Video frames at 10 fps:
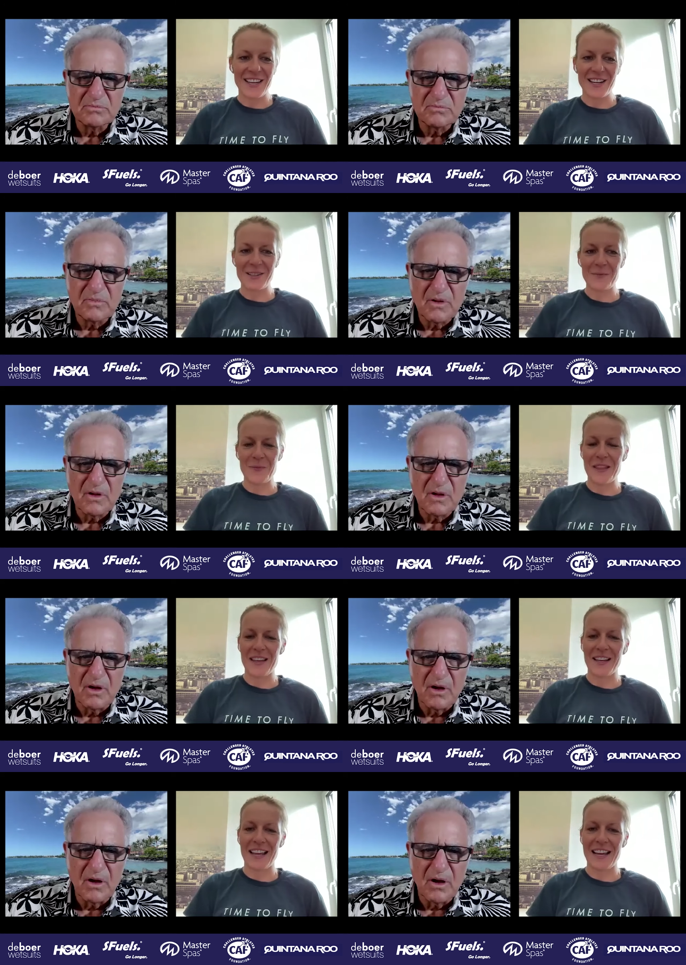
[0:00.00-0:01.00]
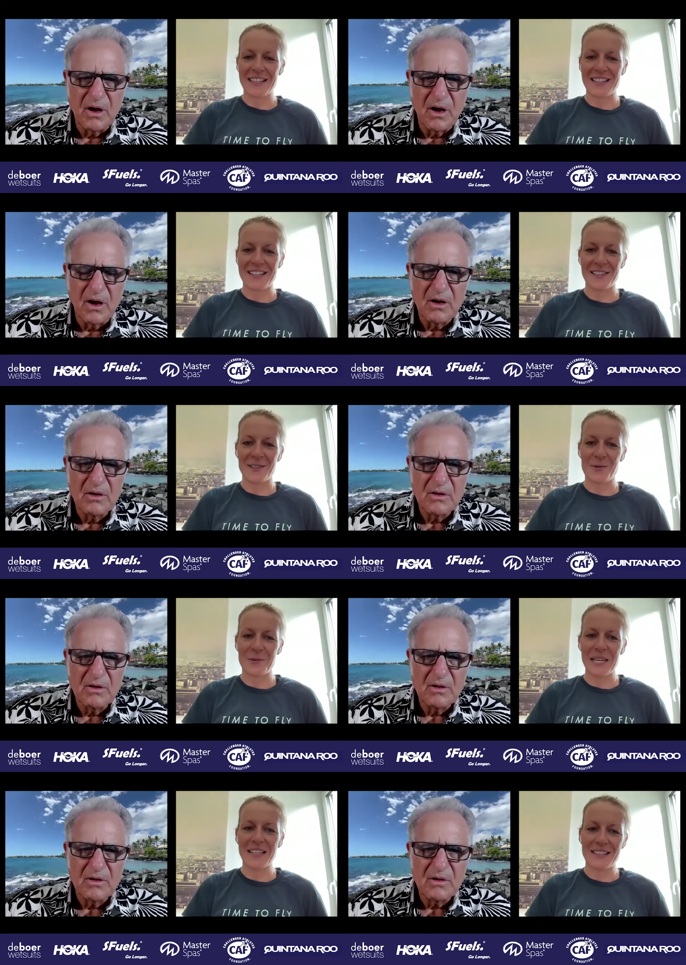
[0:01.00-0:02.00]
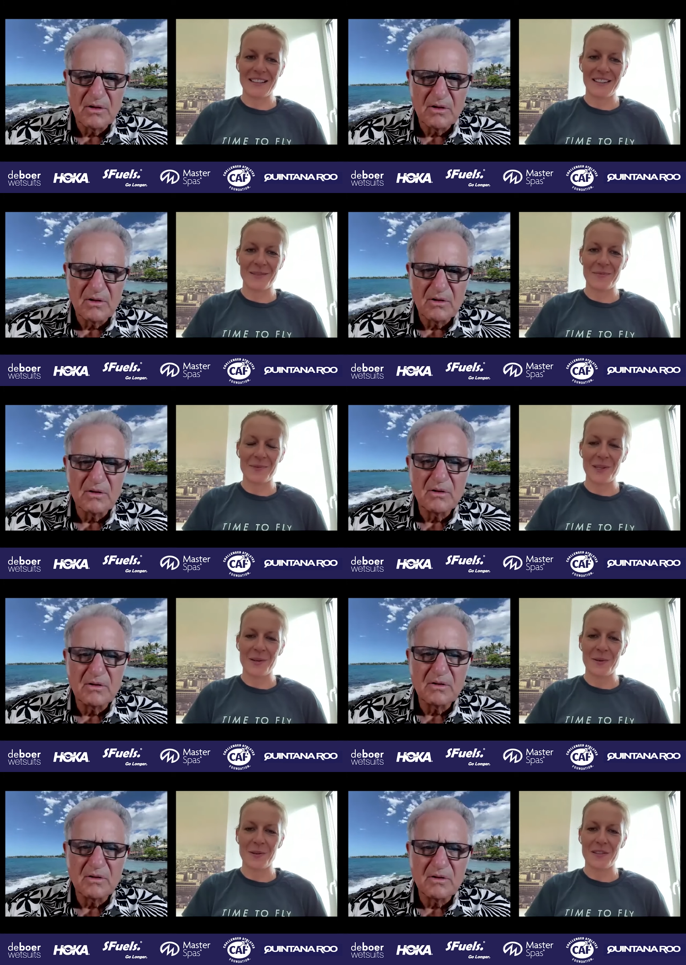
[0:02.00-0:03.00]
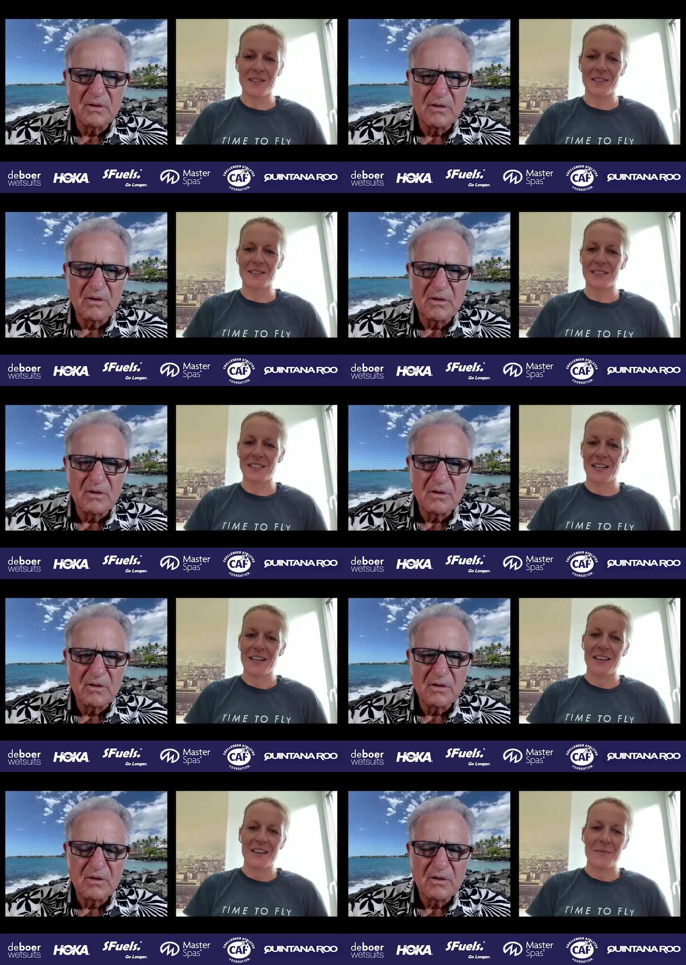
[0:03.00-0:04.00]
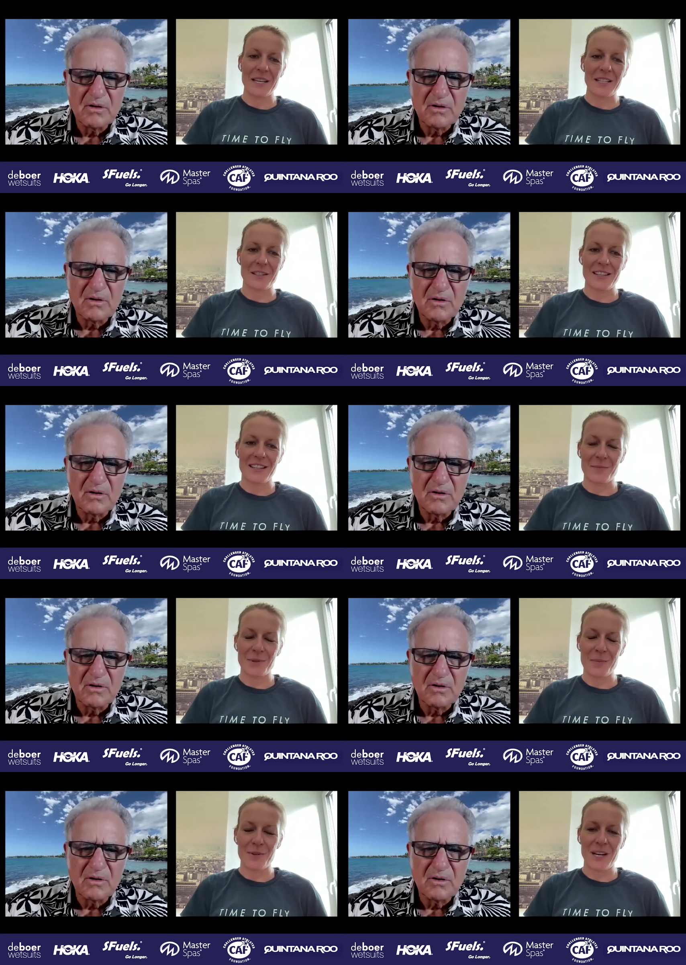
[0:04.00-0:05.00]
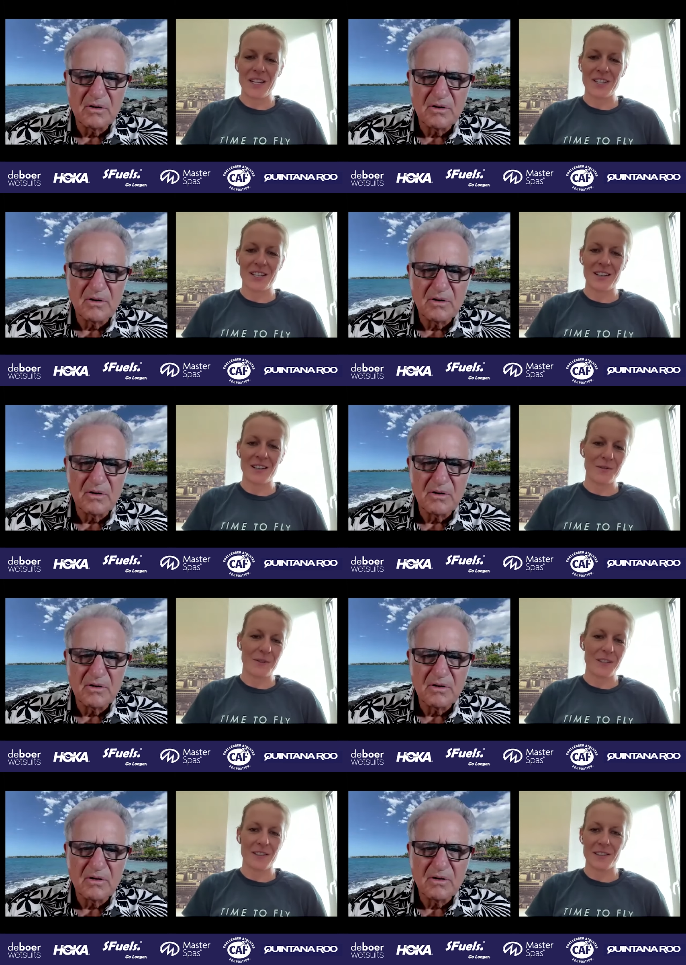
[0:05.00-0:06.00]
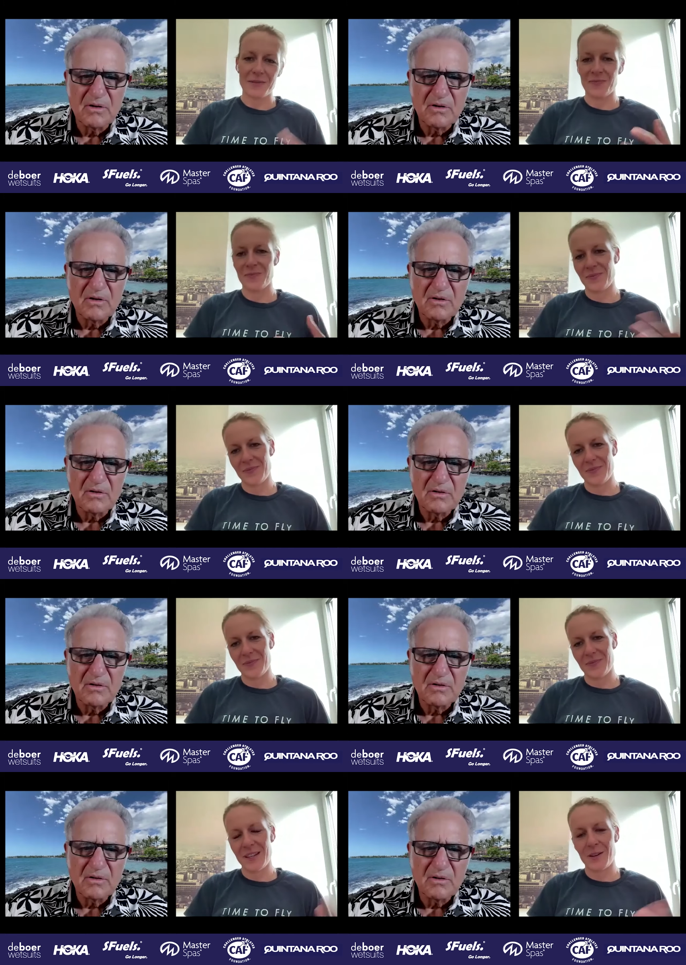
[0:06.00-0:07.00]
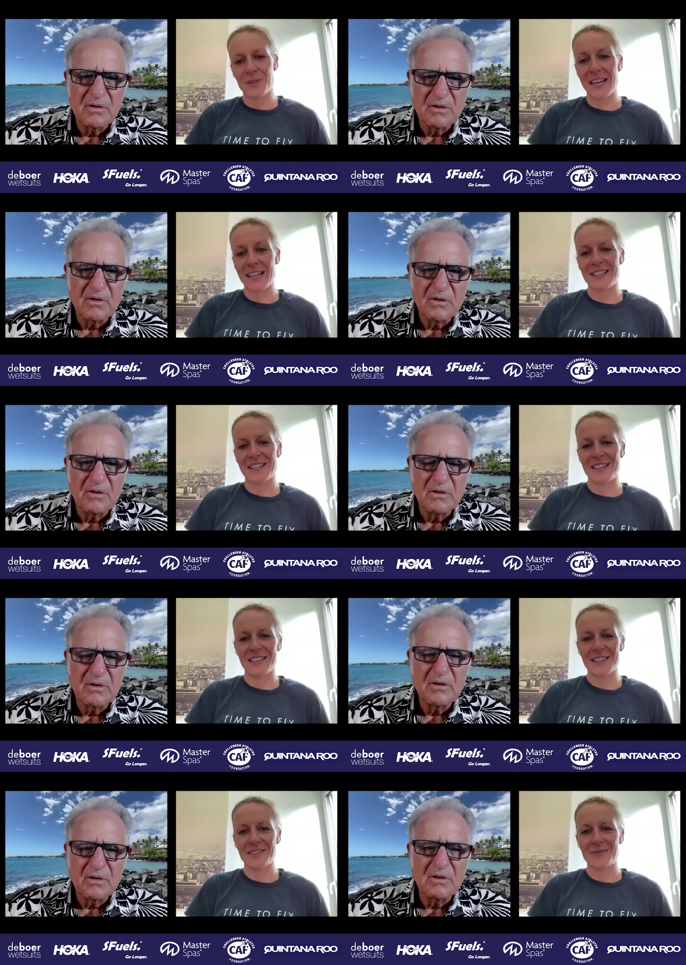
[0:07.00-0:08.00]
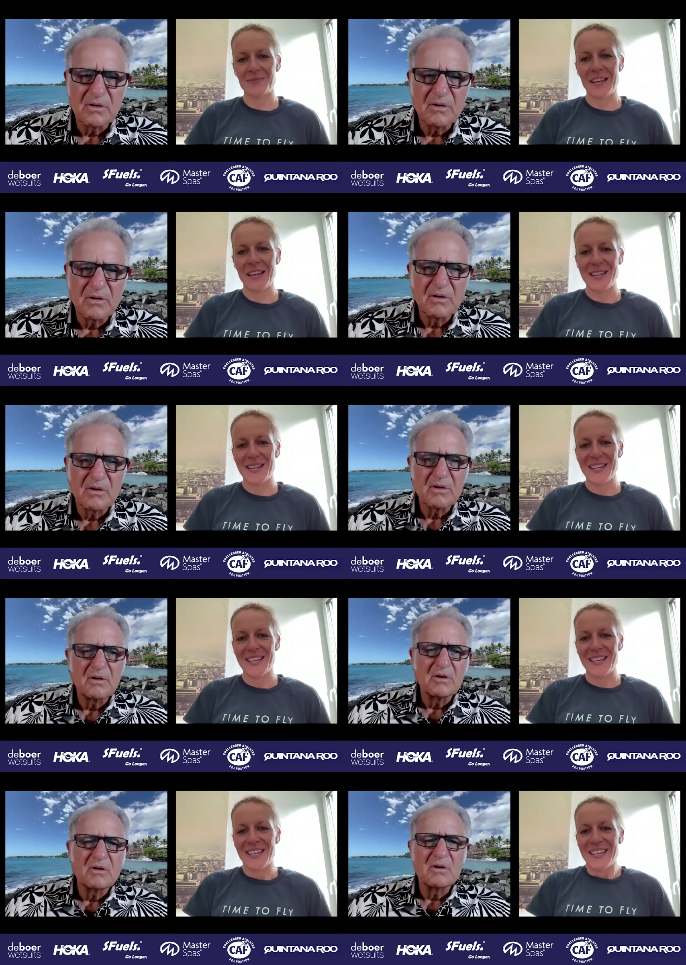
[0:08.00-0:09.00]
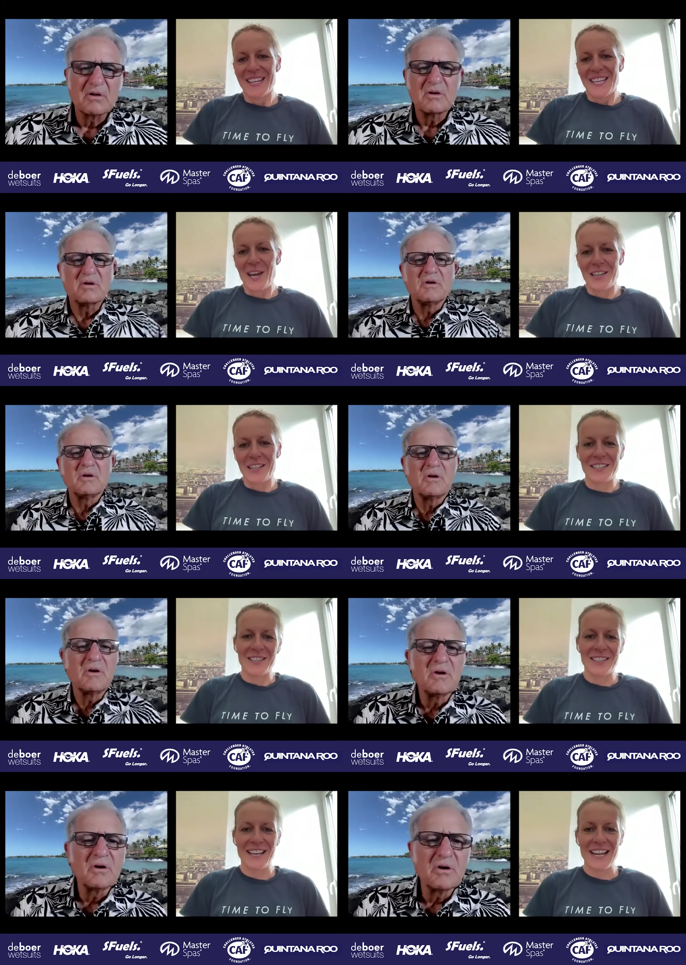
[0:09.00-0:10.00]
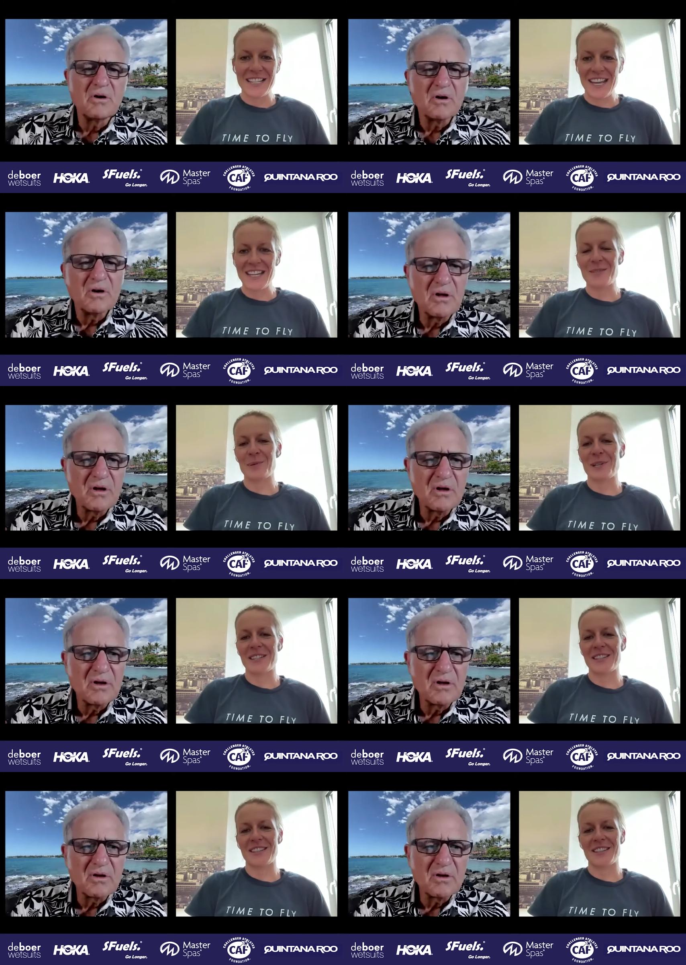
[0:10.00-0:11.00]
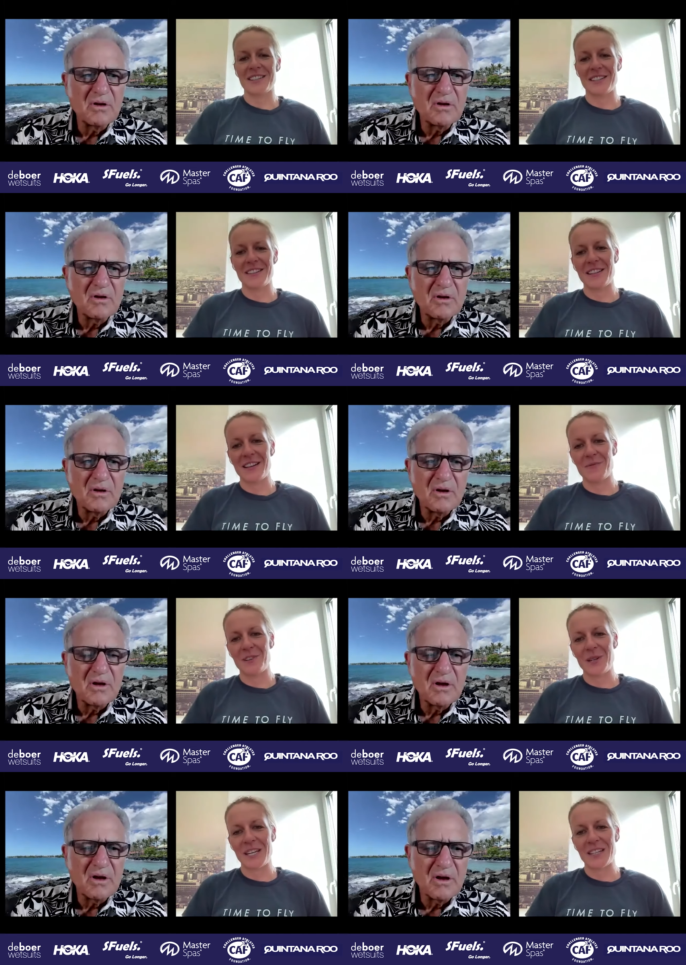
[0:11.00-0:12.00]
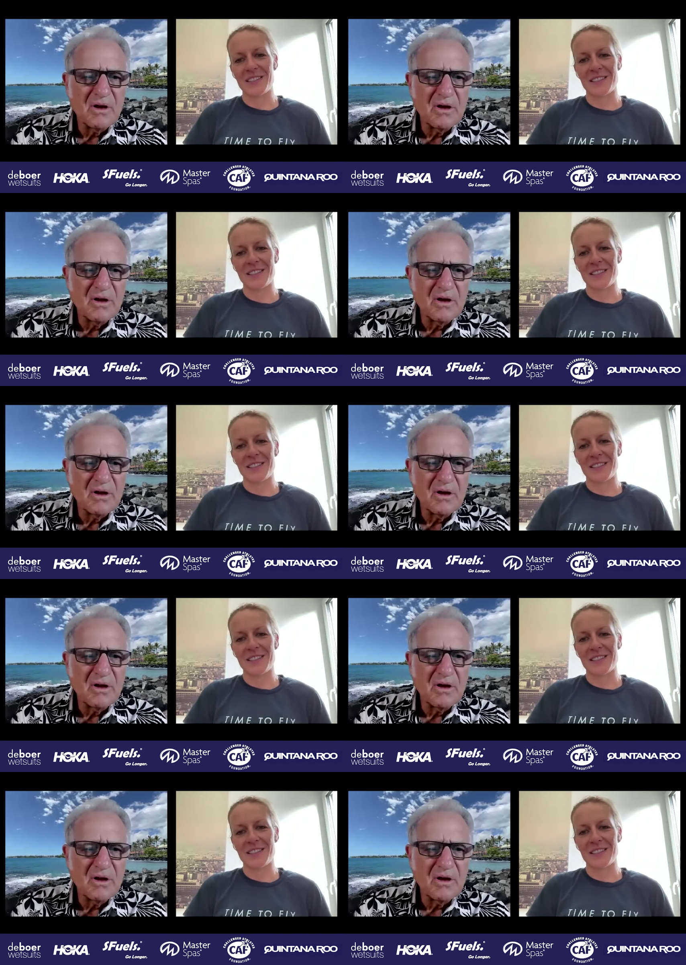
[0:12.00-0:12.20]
Speaker 1: yeah last uh, two weeks. Um, so not the best uh, preparation of the of the last. Uh, Yeah, last days, but uh, still, I'm very,